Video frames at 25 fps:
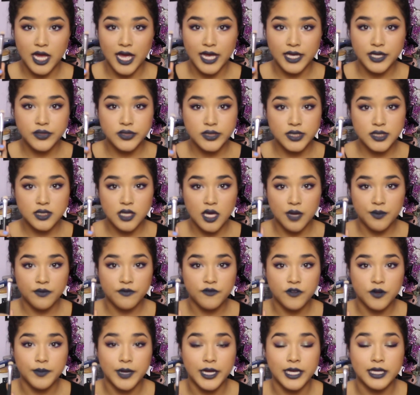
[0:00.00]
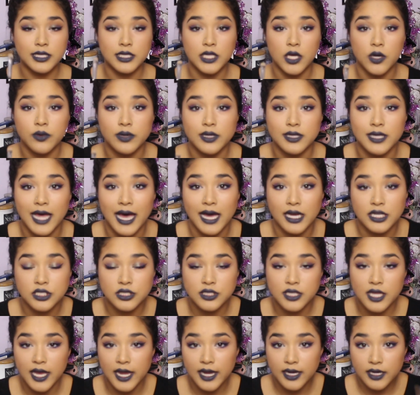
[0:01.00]
I use this up for my lower
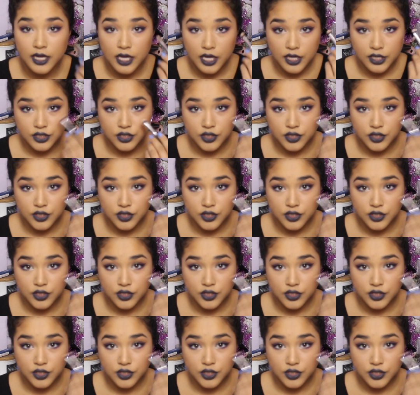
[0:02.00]
lash line